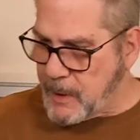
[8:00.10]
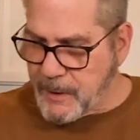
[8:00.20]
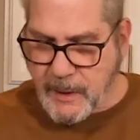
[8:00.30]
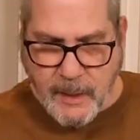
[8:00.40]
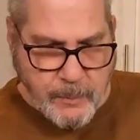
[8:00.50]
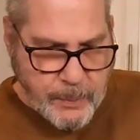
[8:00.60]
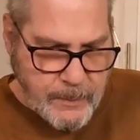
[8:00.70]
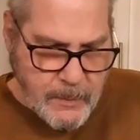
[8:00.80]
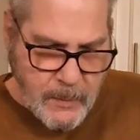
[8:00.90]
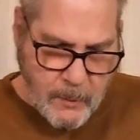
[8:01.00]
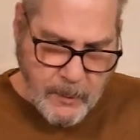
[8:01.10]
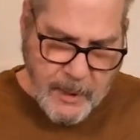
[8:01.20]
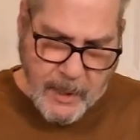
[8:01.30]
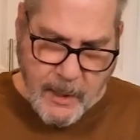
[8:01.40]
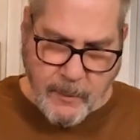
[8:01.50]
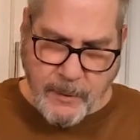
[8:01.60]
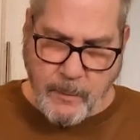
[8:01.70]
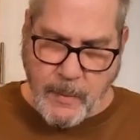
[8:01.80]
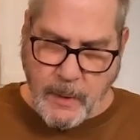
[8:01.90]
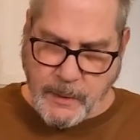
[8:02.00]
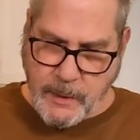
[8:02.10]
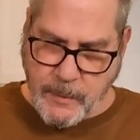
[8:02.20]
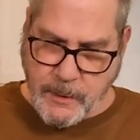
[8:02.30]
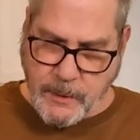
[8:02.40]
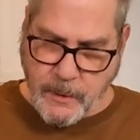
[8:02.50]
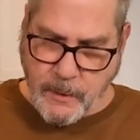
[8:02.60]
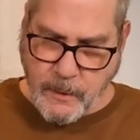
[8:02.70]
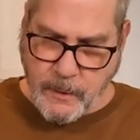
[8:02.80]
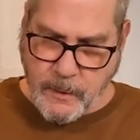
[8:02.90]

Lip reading: I think I'm okay with our milk temperature.